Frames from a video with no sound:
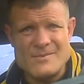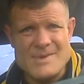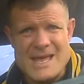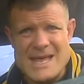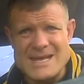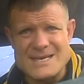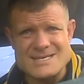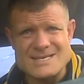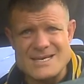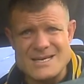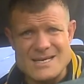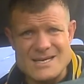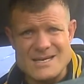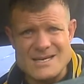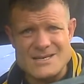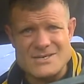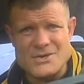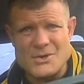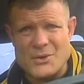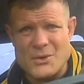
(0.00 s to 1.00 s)
as
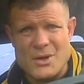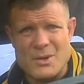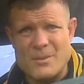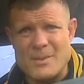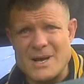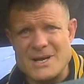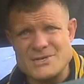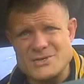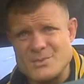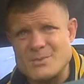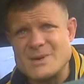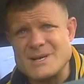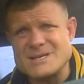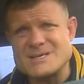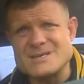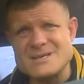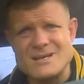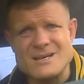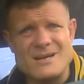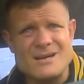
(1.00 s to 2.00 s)
internal combustion, but
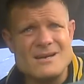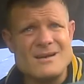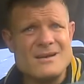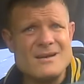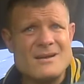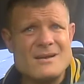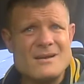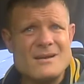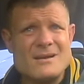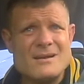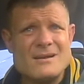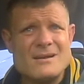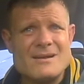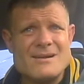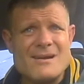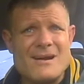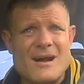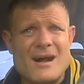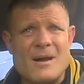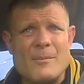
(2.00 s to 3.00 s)
it's
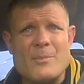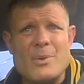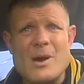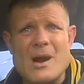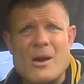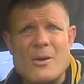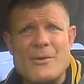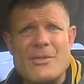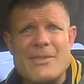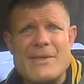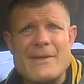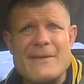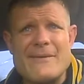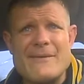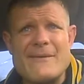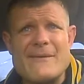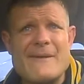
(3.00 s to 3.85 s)
on par with it.